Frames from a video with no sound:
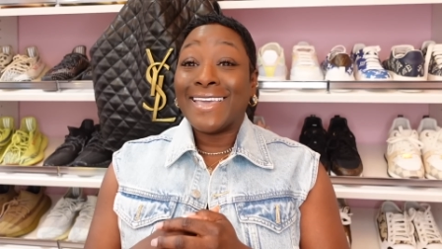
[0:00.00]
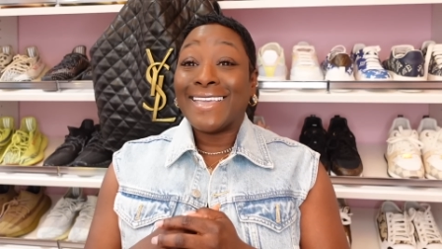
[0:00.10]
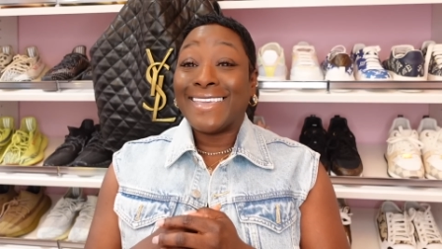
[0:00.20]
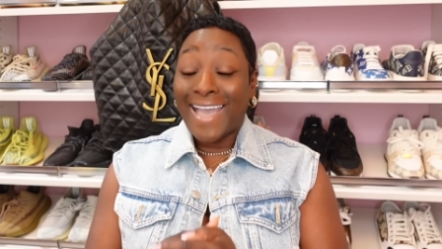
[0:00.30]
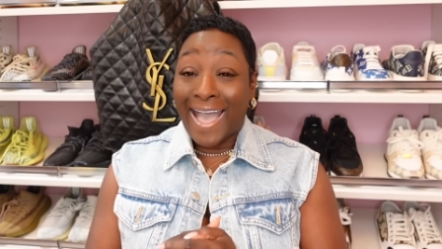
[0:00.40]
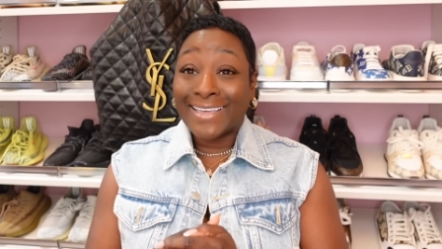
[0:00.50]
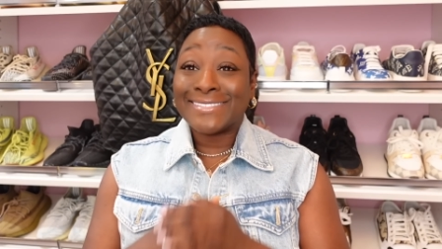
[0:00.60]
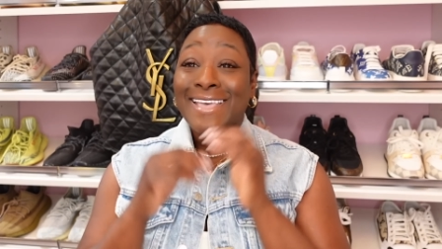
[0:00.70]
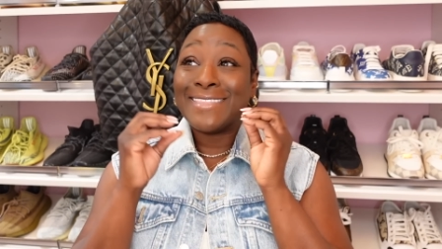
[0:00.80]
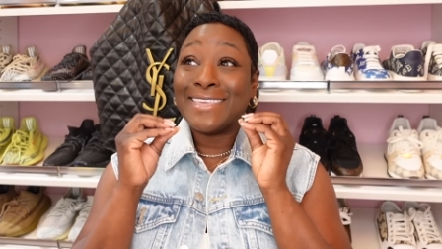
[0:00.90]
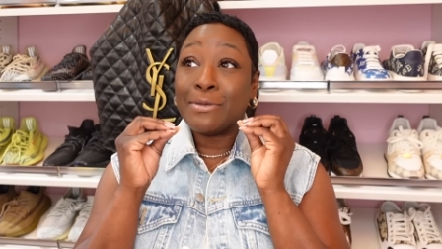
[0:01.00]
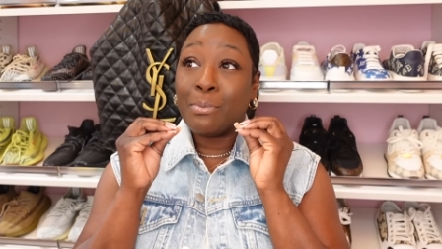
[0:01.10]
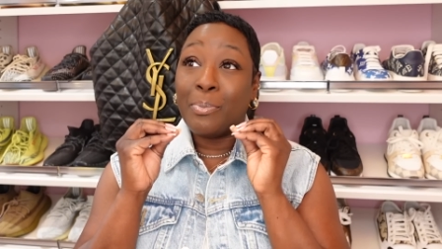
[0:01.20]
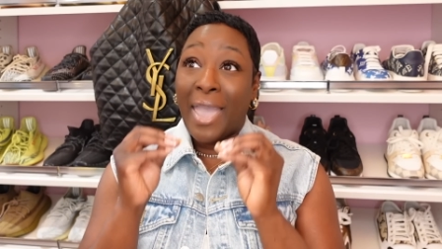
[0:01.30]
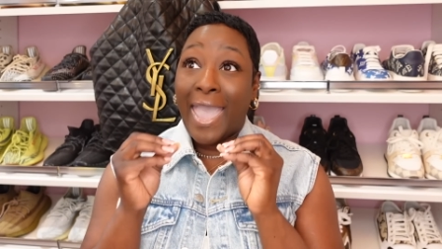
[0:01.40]
Guys, the
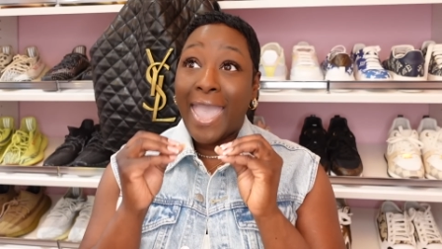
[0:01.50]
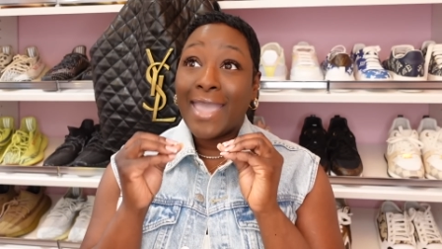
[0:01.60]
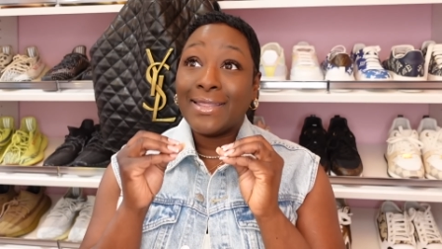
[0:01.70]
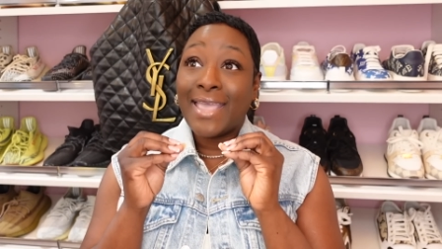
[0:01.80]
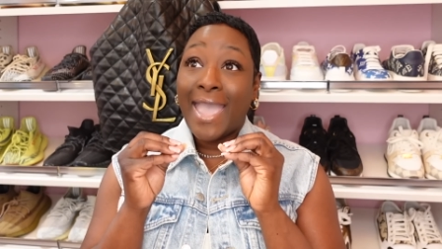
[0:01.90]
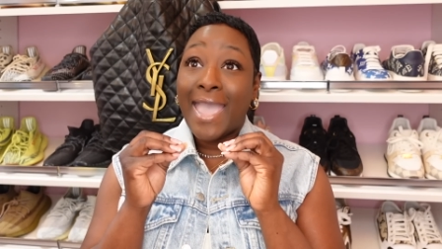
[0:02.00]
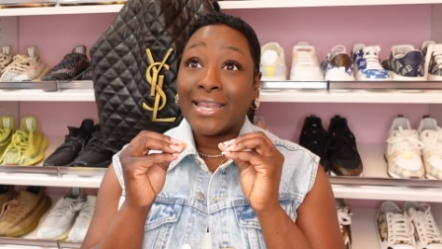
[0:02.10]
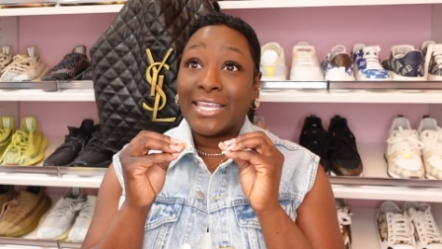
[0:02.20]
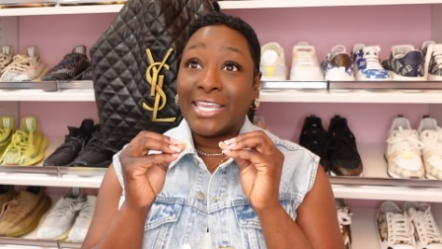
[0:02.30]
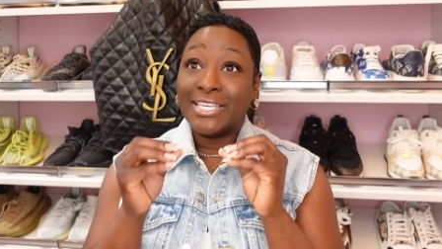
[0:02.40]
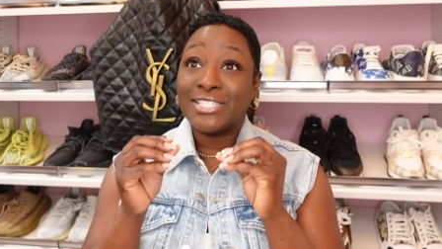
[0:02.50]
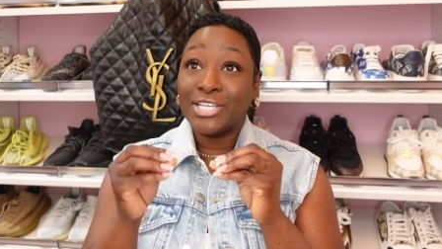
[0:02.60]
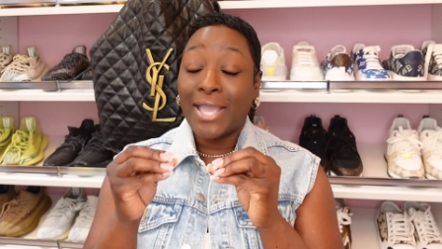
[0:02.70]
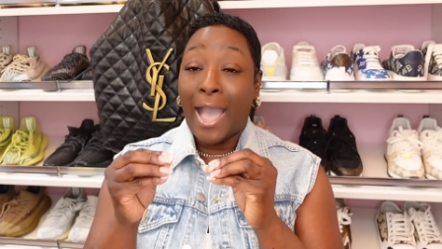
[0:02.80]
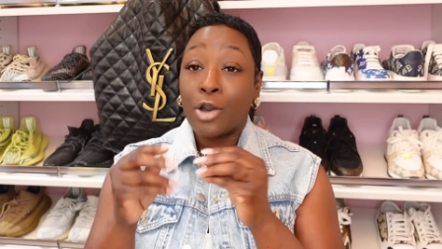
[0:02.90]
bag that he
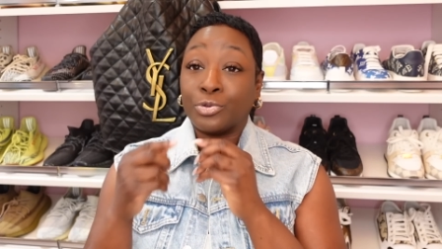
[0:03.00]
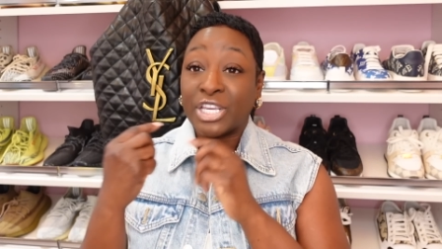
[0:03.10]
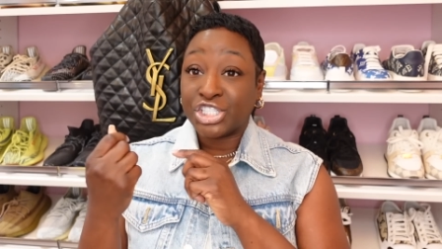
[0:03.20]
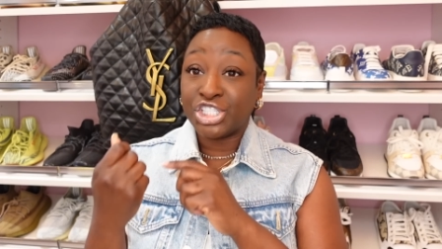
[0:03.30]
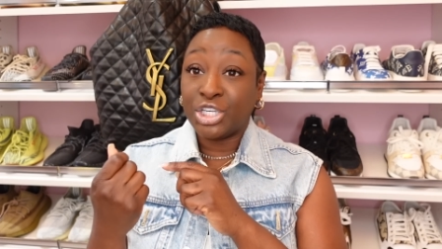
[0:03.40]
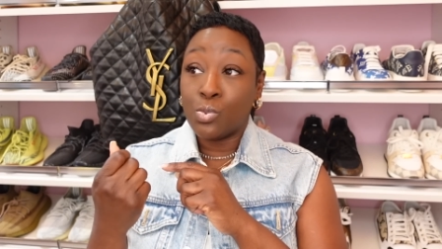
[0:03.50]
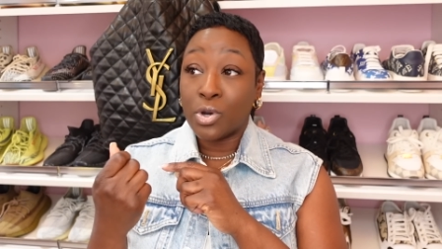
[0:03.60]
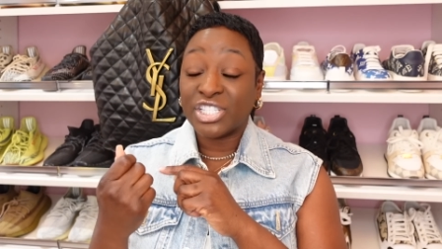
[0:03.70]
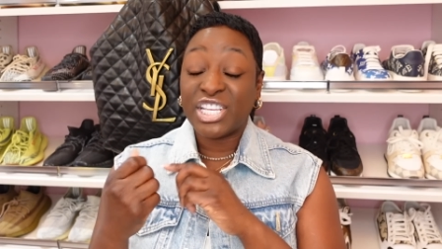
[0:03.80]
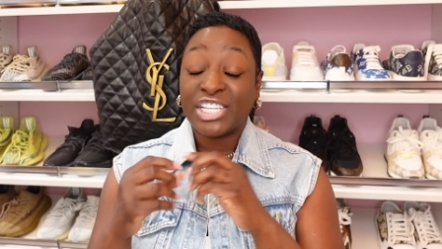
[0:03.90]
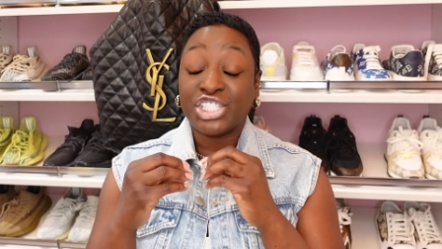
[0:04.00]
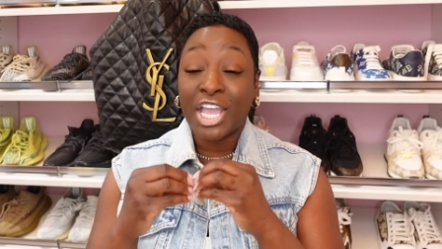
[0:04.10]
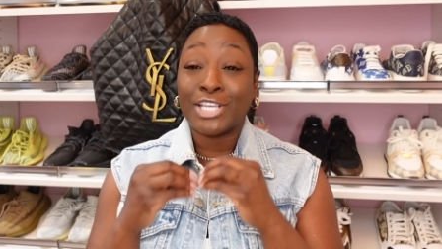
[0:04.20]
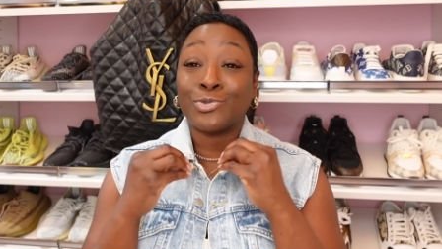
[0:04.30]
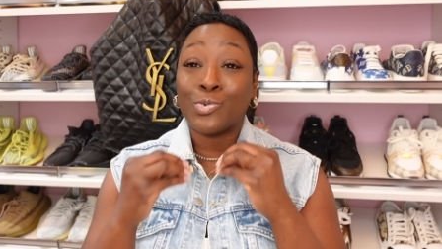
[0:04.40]
took out that she wanted to exchange